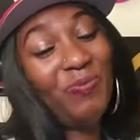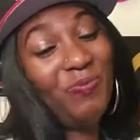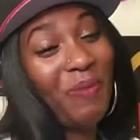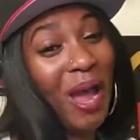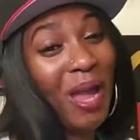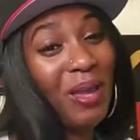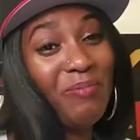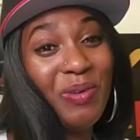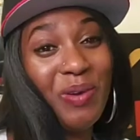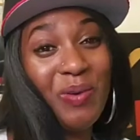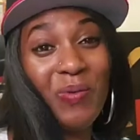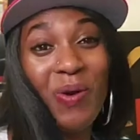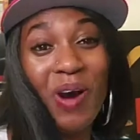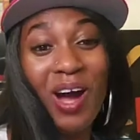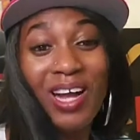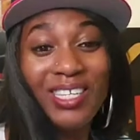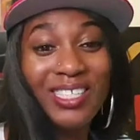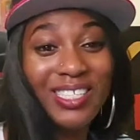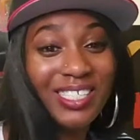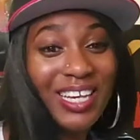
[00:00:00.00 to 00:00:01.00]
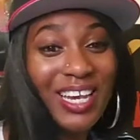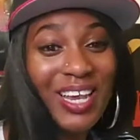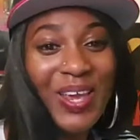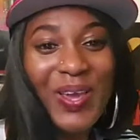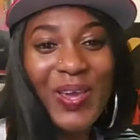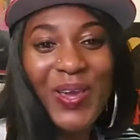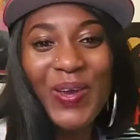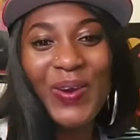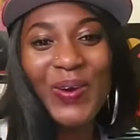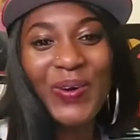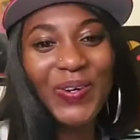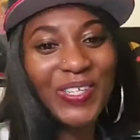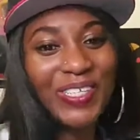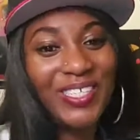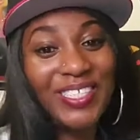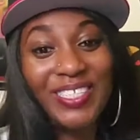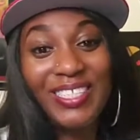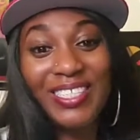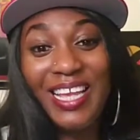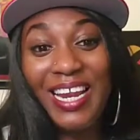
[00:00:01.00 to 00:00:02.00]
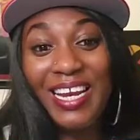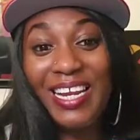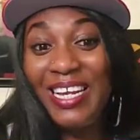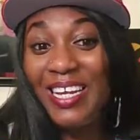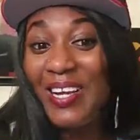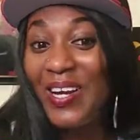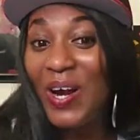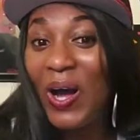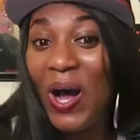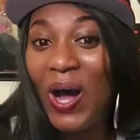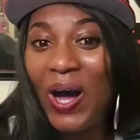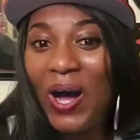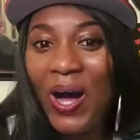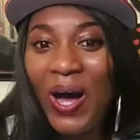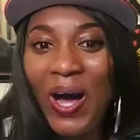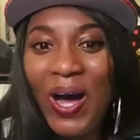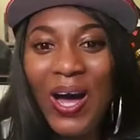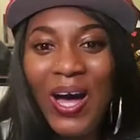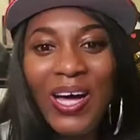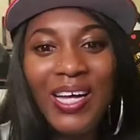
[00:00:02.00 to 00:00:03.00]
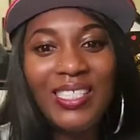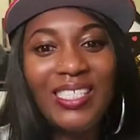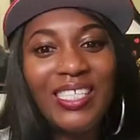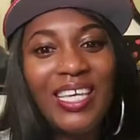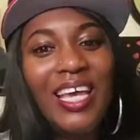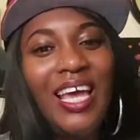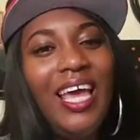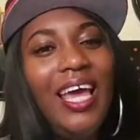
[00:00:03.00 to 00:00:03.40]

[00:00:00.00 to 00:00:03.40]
might be watching or just getting caught,